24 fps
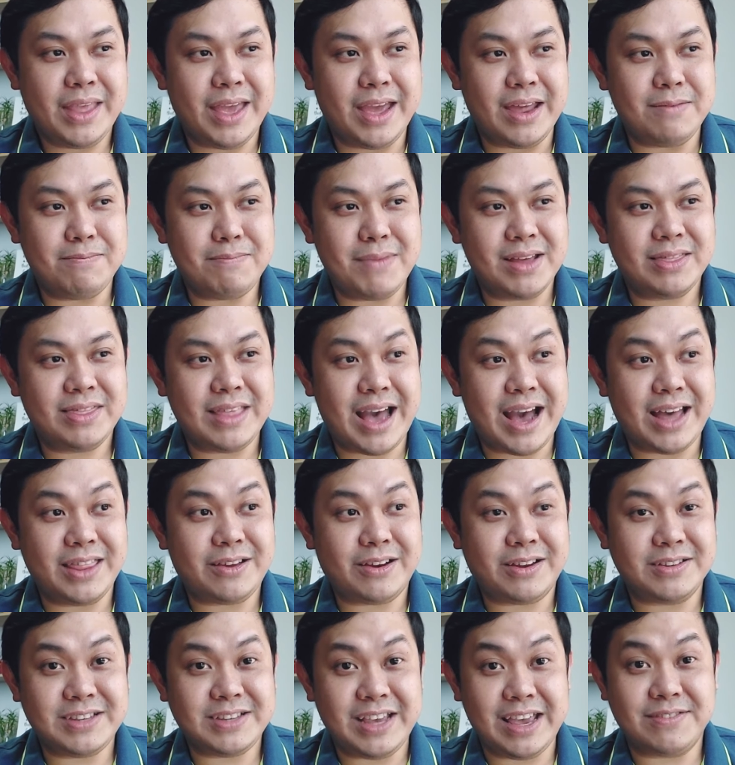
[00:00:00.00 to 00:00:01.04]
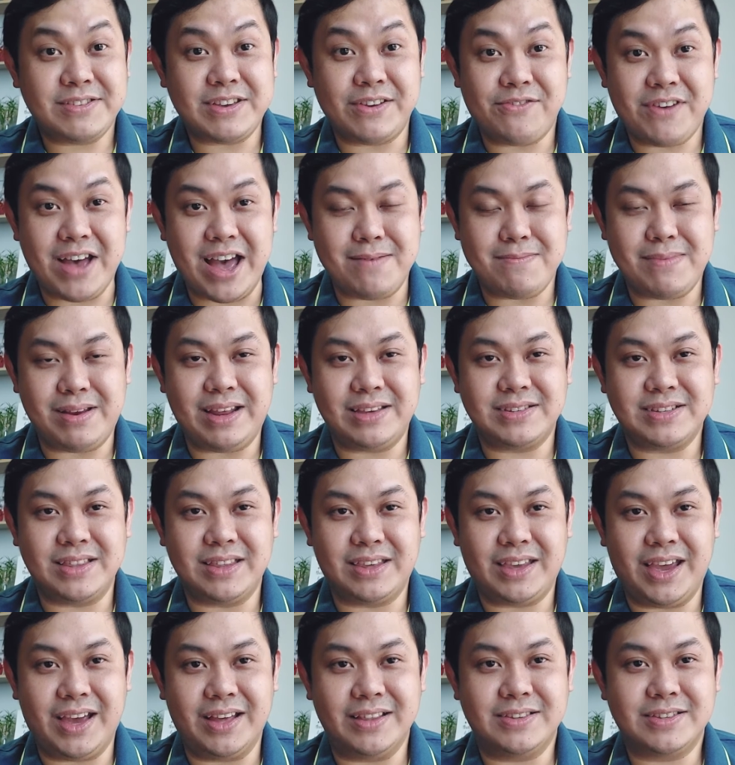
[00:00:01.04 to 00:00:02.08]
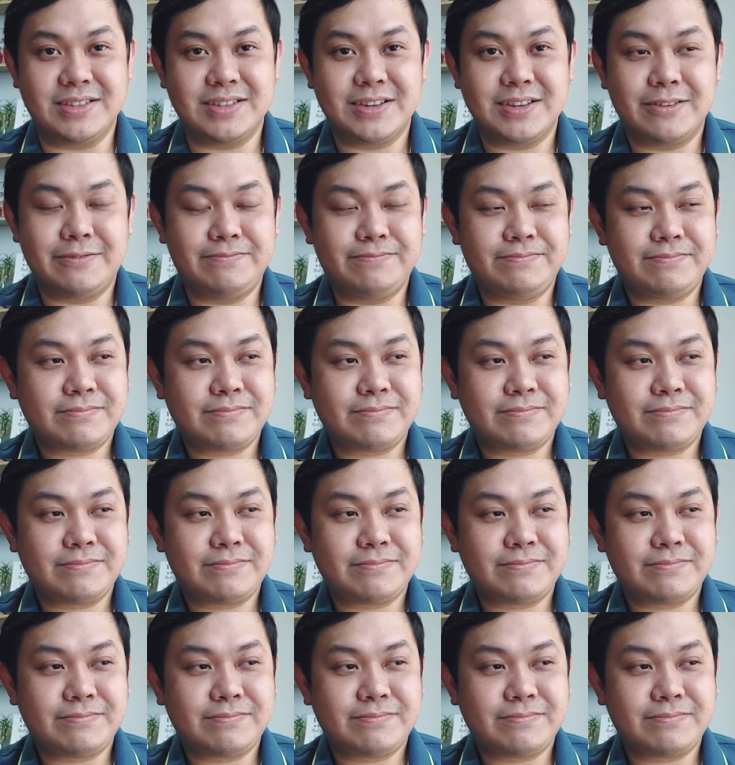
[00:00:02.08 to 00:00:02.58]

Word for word: and met other CFC families and kids.